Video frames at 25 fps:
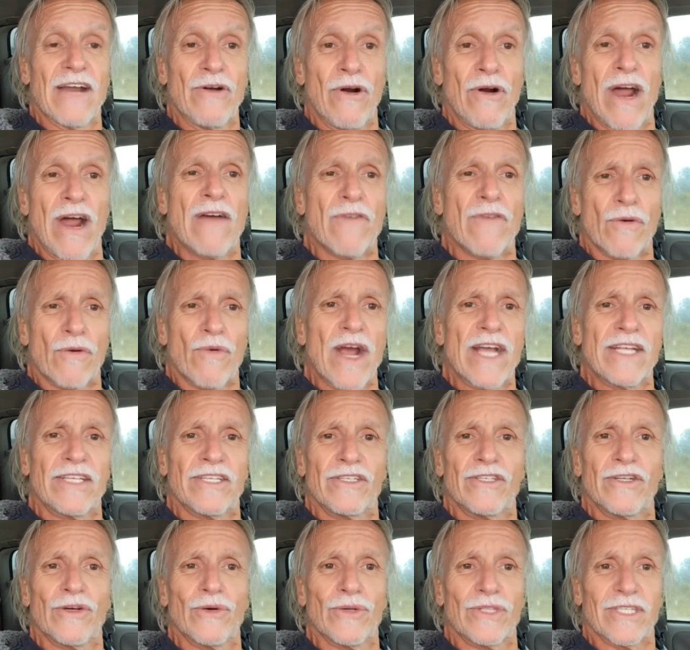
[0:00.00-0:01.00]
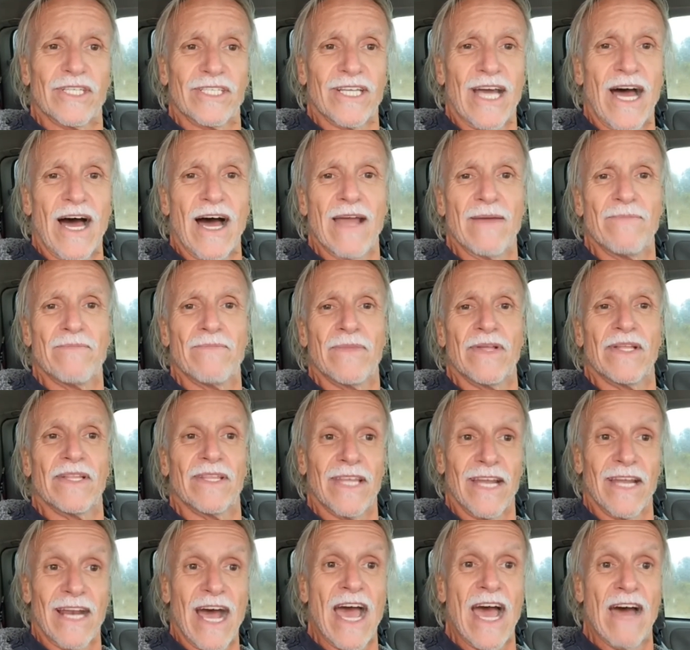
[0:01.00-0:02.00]
Don't I have a right to do with the time
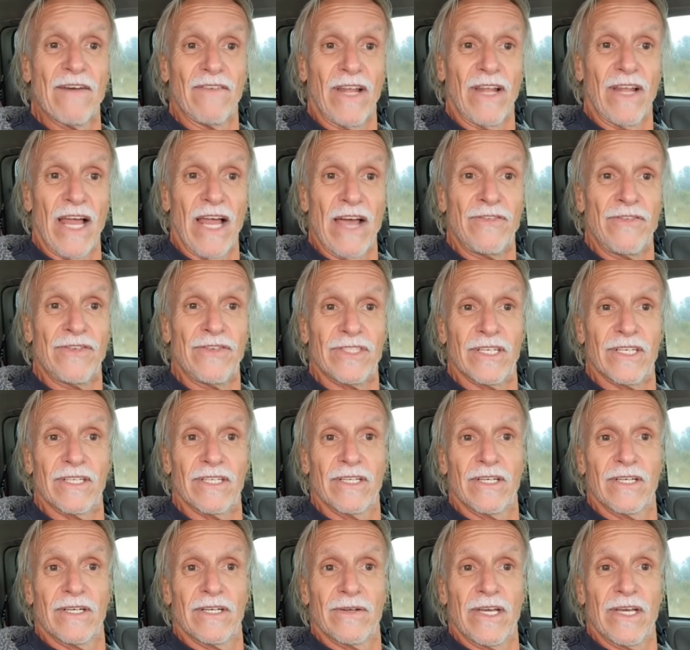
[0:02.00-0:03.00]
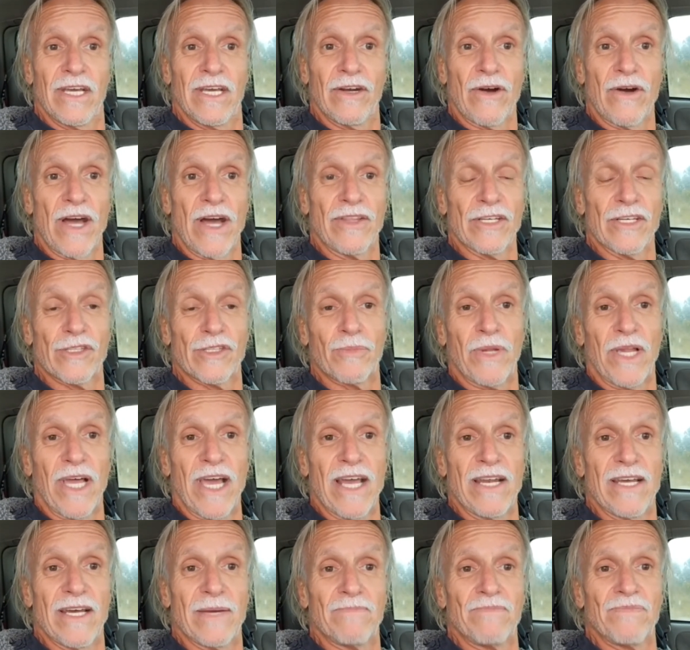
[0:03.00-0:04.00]
that I have left here on this
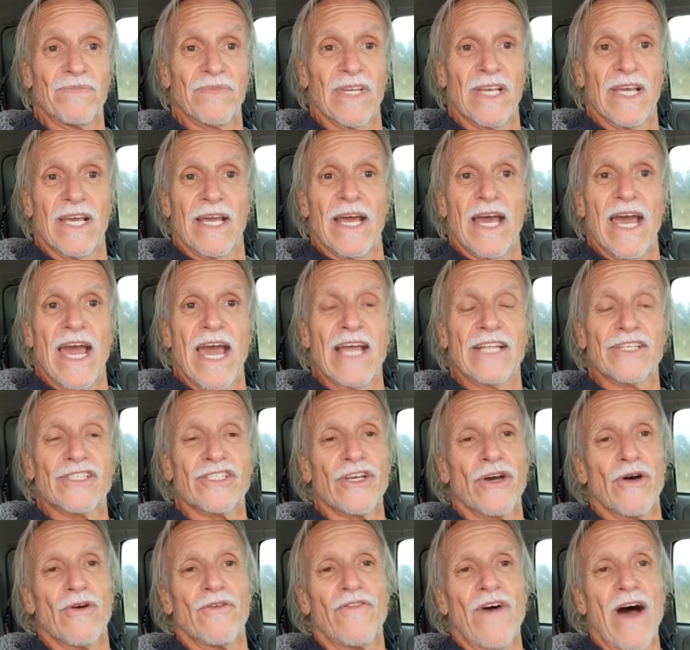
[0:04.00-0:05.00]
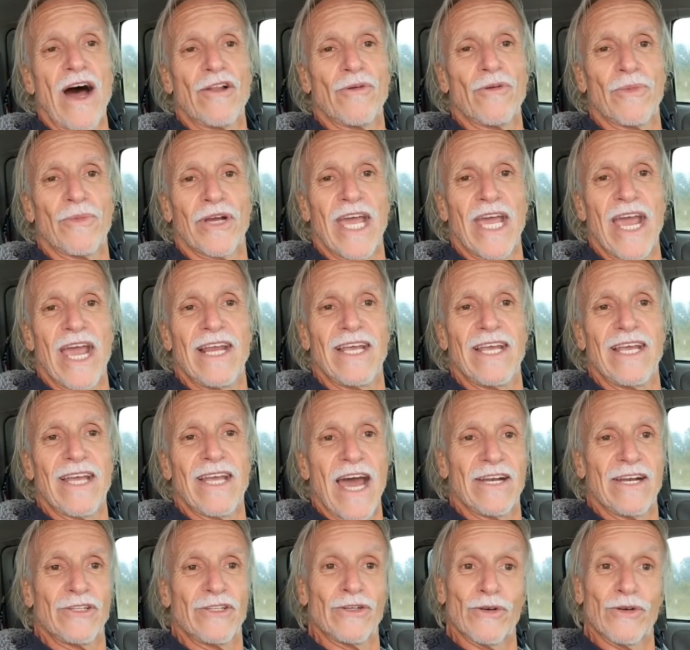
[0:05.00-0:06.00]
planet? And so Father McKinney
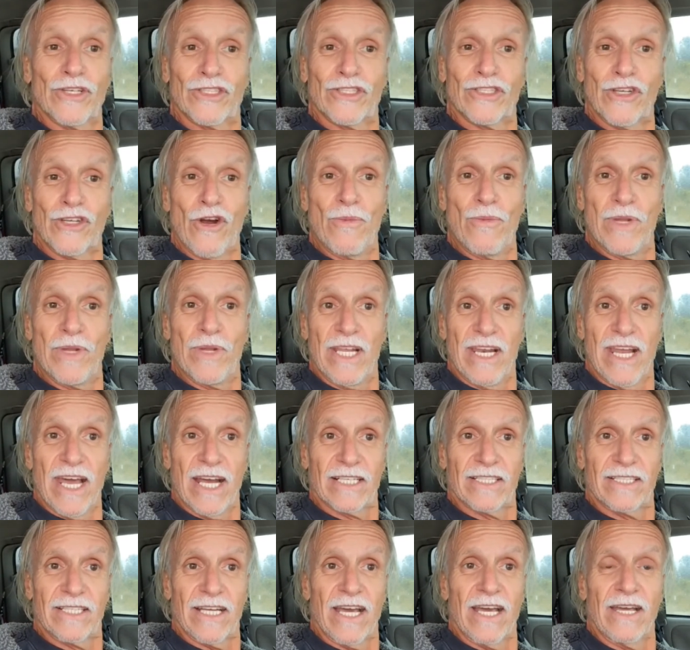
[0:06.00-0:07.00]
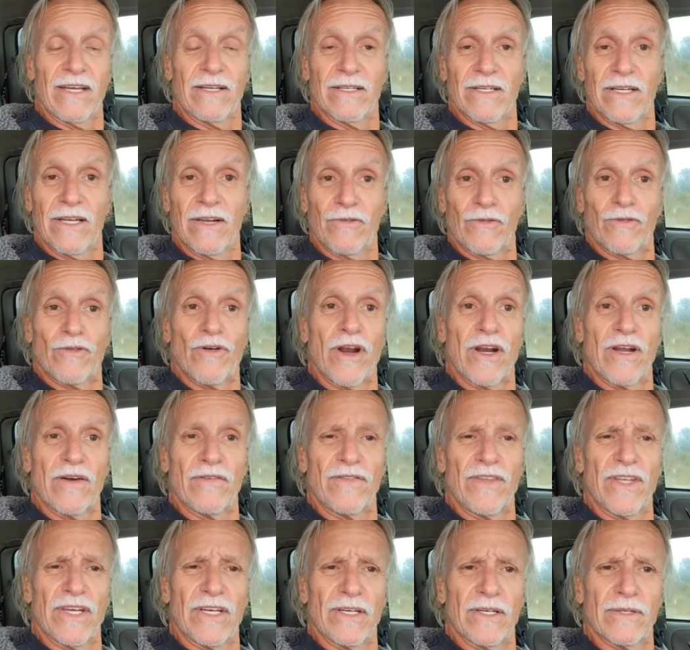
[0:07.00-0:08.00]
had to do a sermon the next day in front of
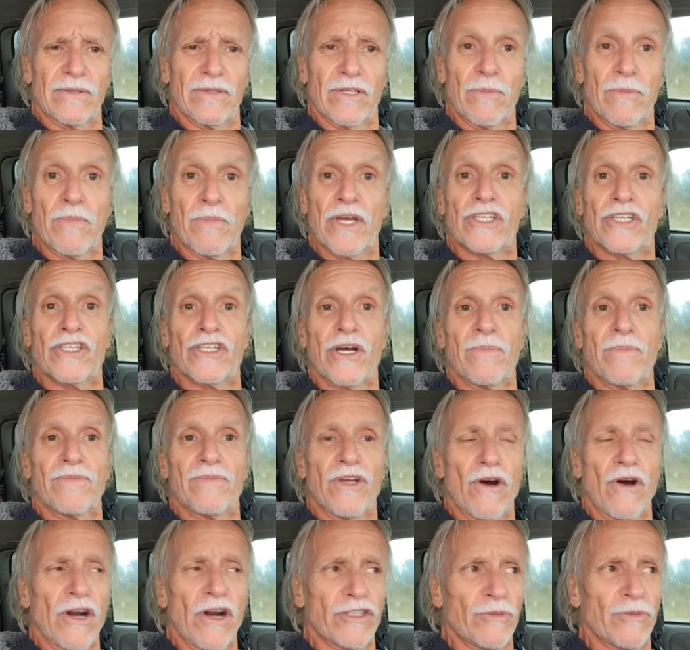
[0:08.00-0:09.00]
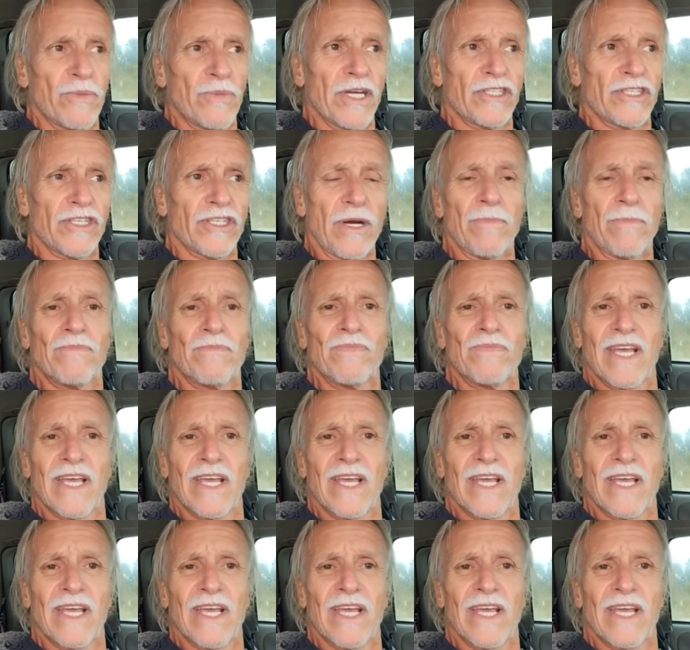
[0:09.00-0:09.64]
the bishop, the archbishop.